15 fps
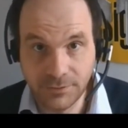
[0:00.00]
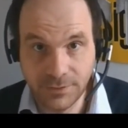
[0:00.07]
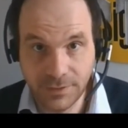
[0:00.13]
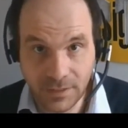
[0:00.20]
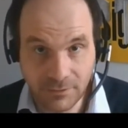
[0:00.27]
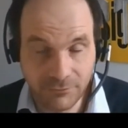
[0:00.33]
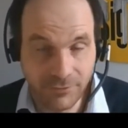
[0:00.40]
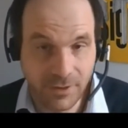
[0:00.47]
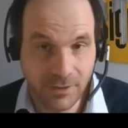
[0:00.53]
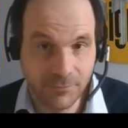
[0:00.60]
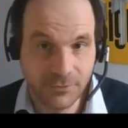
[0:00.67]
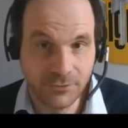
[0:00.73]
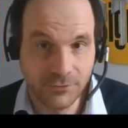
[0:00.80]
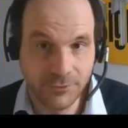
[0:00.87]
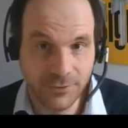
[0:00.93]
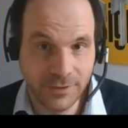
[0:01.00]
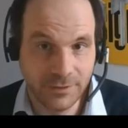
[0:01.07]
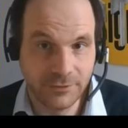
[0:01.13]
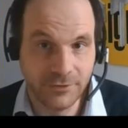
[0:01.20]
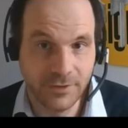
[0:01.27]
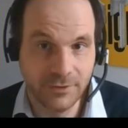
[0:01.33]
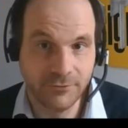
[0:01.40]
young farms during a
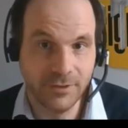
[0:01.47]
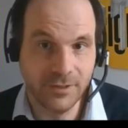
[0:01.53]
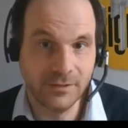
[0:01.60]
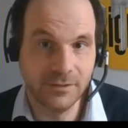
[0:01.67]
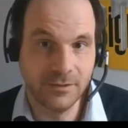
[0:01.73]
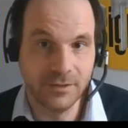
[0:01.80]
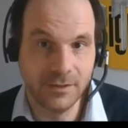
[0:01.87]
general